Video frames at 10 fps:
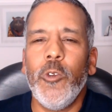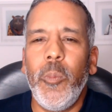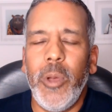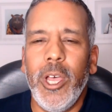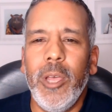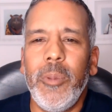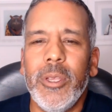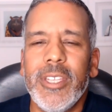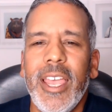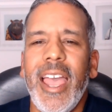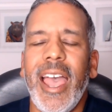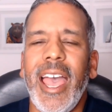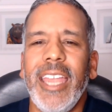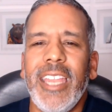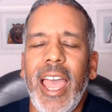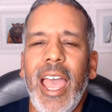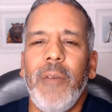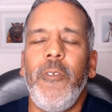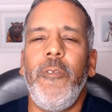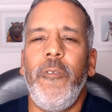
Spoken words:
your purpose and have a